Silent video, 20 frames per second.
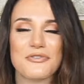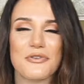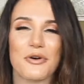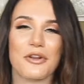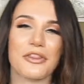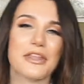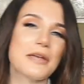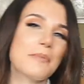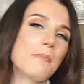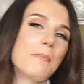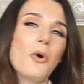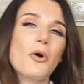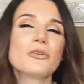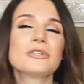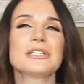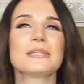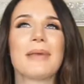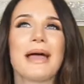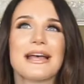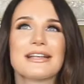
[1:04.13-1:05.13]
for the
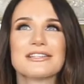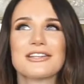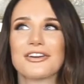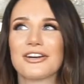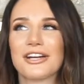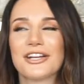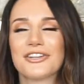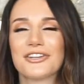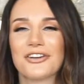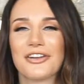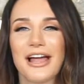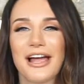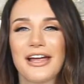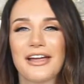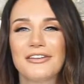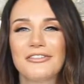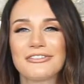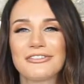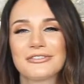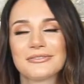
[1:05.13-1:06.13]
multi-masker in your life,